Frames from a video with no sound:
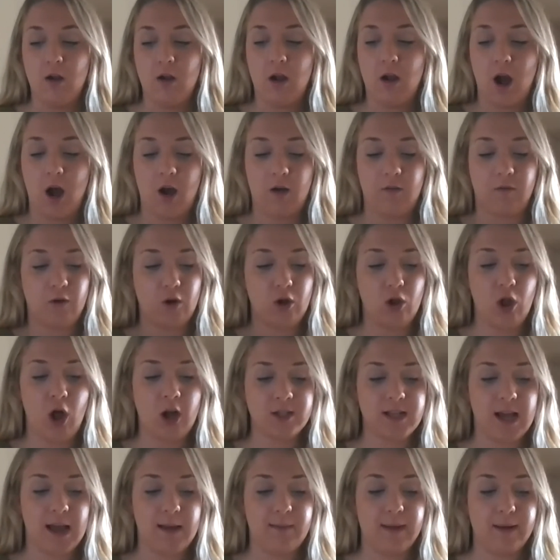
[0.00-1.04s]
For a long
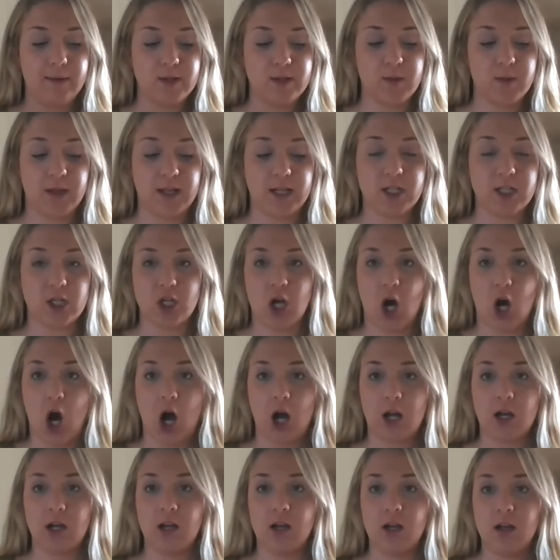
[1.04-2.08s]
time, I was willing to
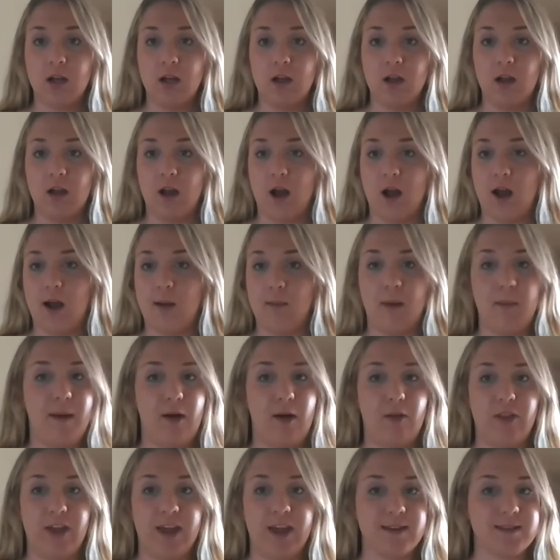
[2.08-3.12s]
talk
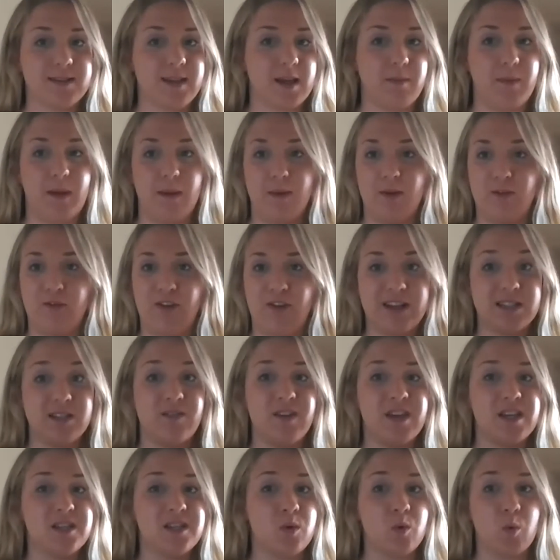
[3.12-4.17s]
about things like maybe face to
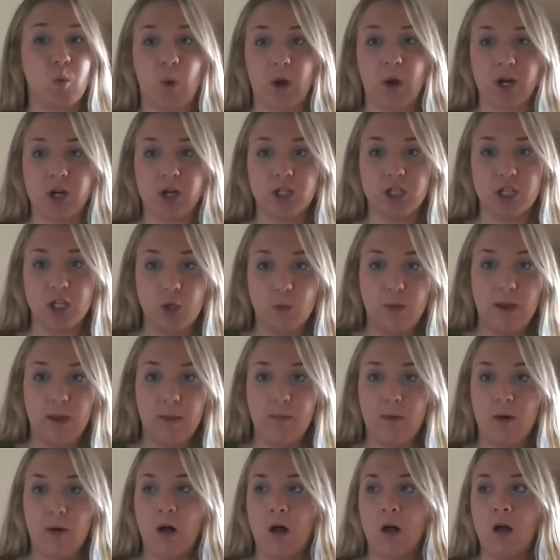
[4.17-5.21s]
face with one or two
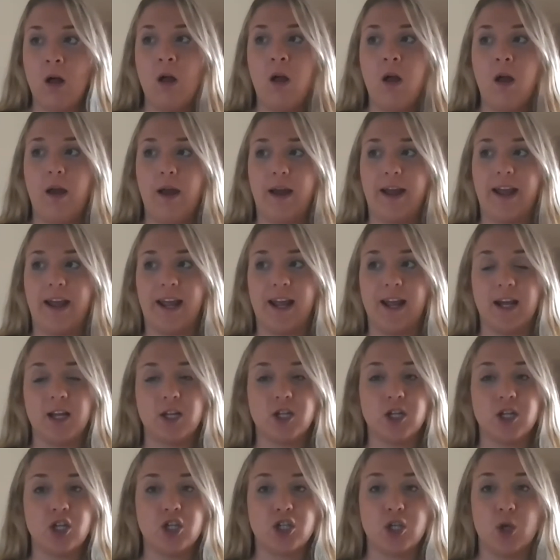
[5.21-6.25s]
people.
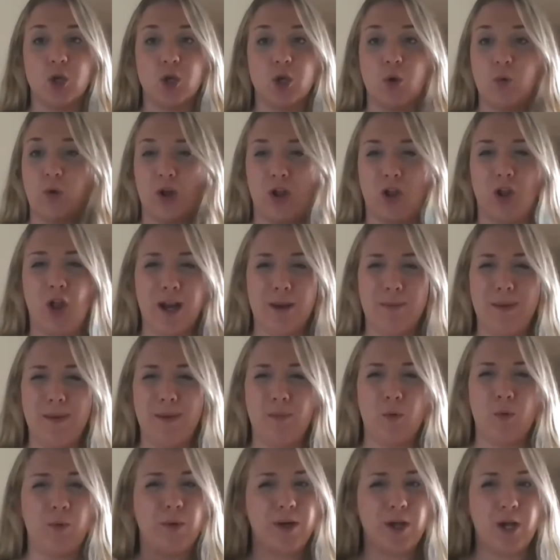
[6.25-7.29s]
And so a lot of
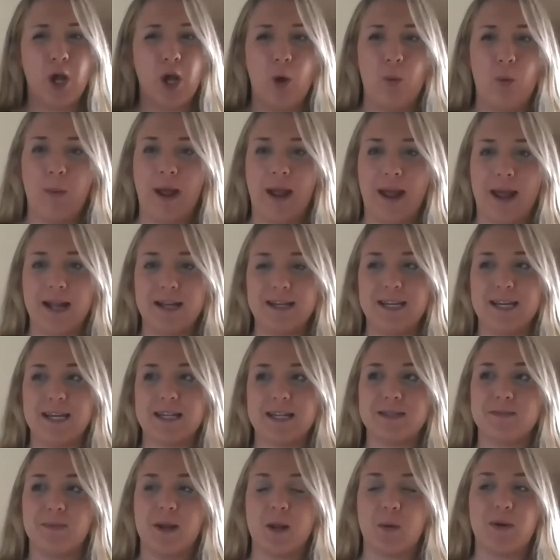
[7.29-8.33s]
people would know my
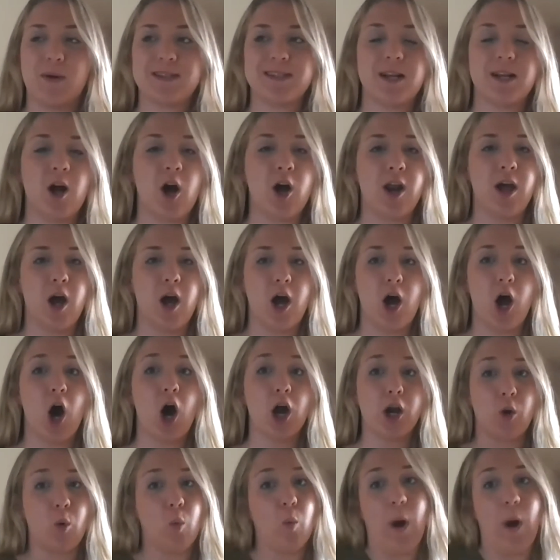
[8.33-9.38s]
ideas, but it wasn't on
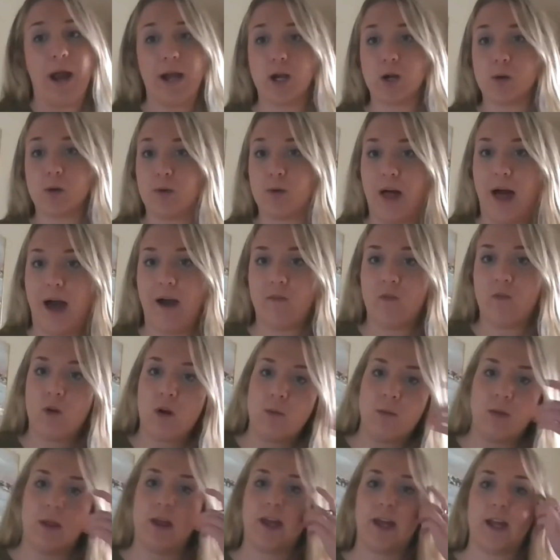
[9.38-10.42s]
a wider
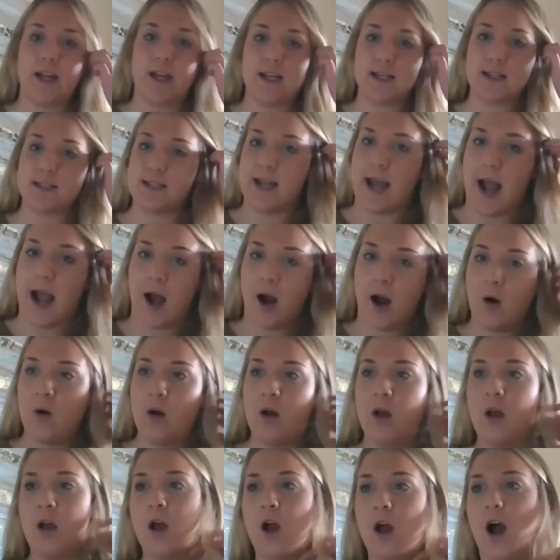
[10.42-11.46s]
platform like it is
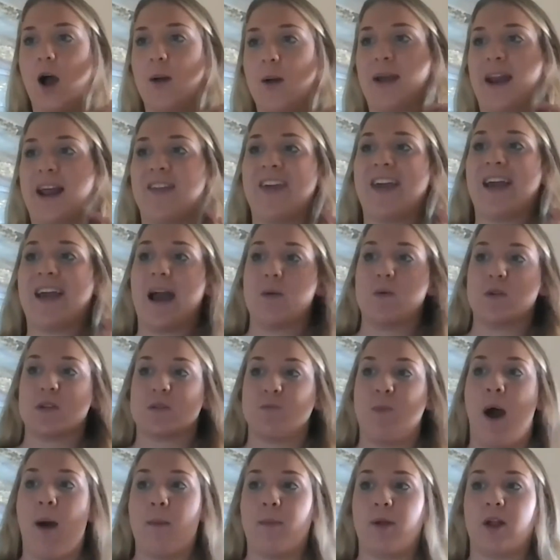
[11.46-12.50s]
now. And I think I
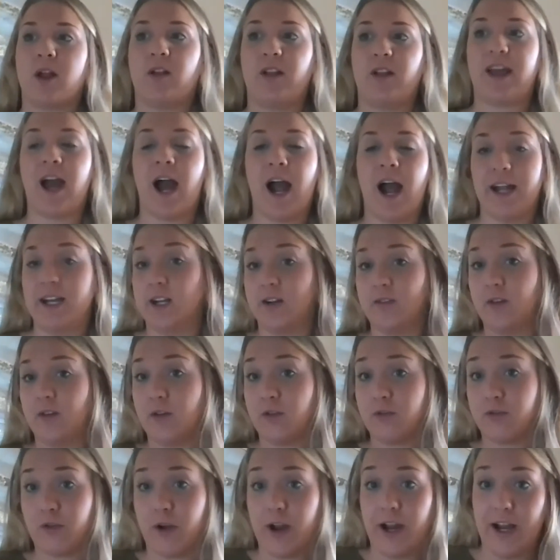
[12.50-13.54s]
was publicly kind of
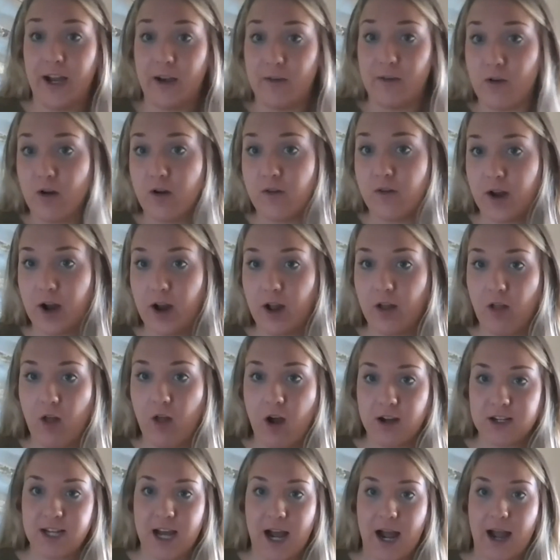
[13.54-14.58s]
afraid for a very
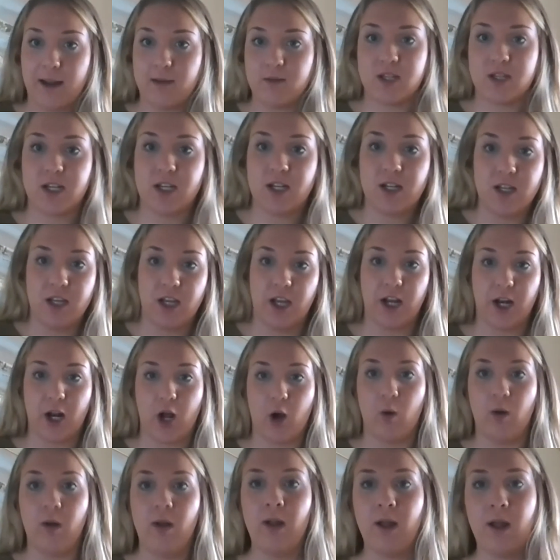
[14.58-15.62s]
long time
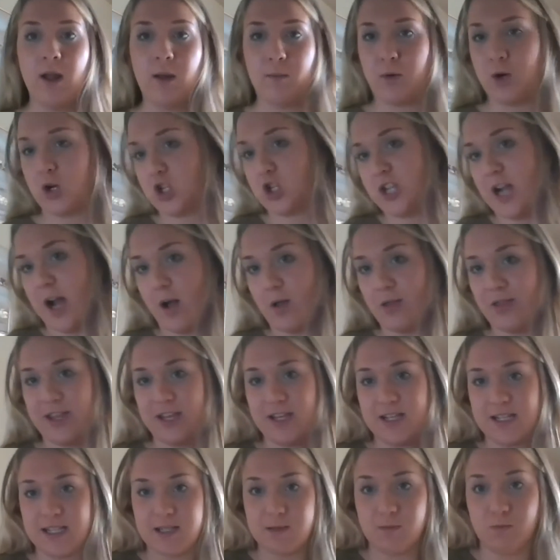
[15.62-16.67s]
to, push out
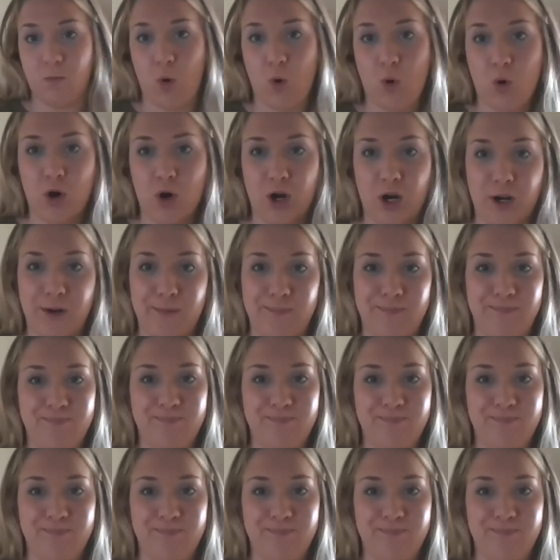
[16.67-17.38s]
this more